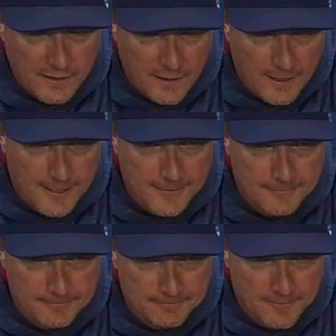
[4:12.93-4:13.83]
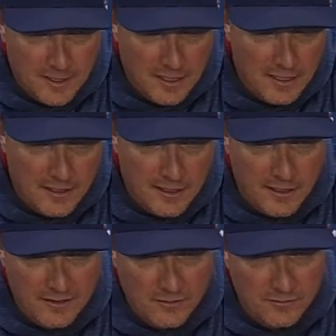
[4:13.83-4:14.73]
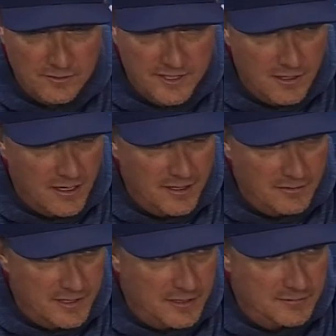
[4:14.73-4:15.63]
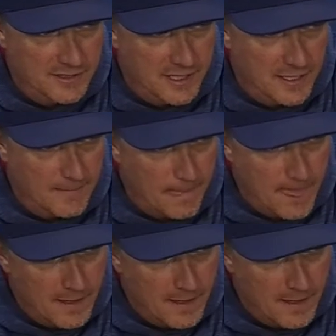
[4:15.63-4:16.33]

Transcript: Um, I, I, don't, Tr. I don't get upset.